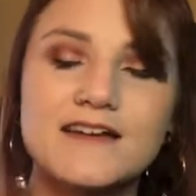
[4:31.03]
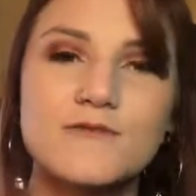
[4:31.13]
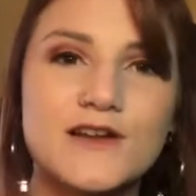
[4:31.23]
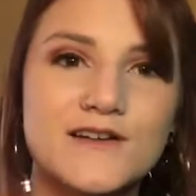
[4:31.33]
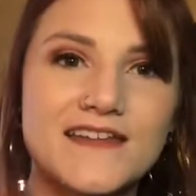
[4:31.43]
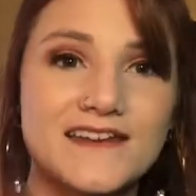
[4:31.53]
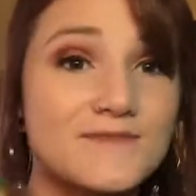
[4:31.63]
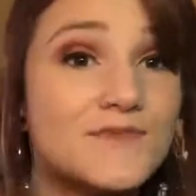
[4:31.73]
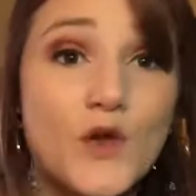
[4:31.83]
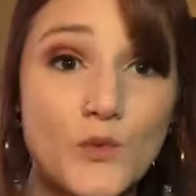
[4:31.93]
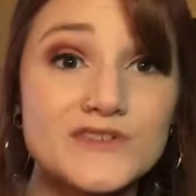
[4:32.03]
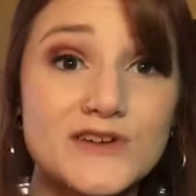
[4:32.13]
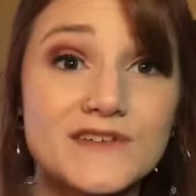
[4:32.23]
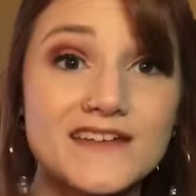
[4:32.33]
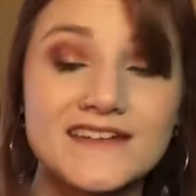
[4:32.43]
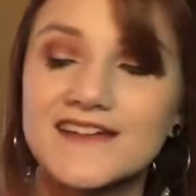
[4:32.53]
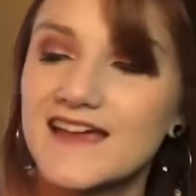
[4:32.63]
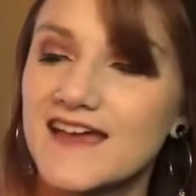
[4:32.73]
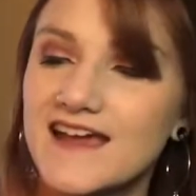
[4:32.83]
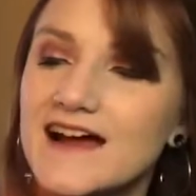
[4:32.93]
We don't need it.
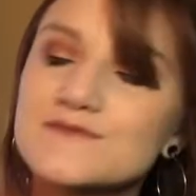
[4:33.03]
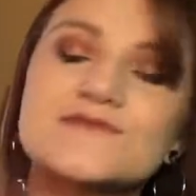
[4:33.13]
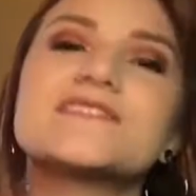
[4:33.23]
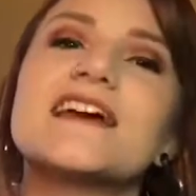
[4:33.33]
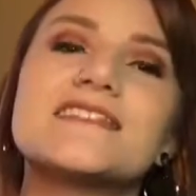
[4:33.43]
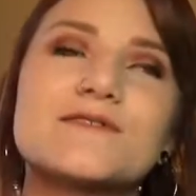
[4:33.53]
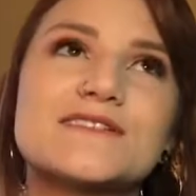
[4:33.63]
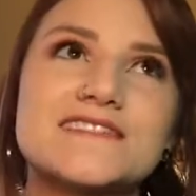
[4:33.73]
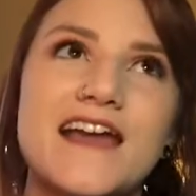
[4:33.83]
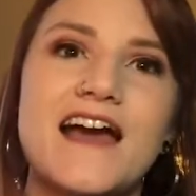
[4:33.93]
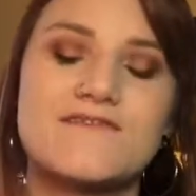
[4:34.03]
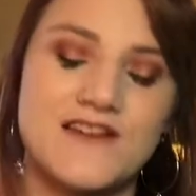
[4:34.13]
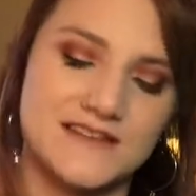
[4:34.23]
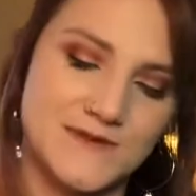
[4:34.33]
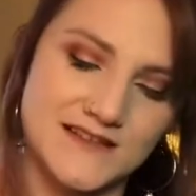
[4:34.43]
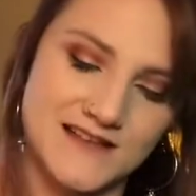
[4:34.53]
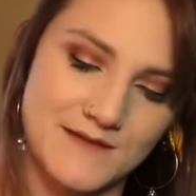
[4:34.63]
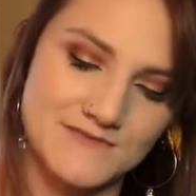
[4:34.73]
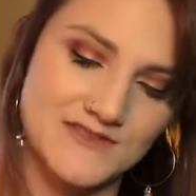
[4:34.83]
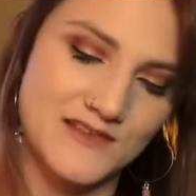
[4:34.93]
It comes with it. The reason they have that is because it
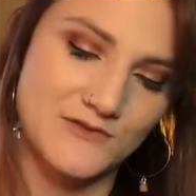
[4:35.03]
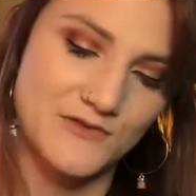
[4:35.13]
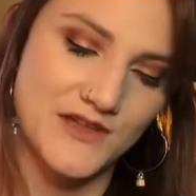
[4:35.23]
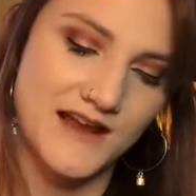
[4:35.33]
comes with that little thing.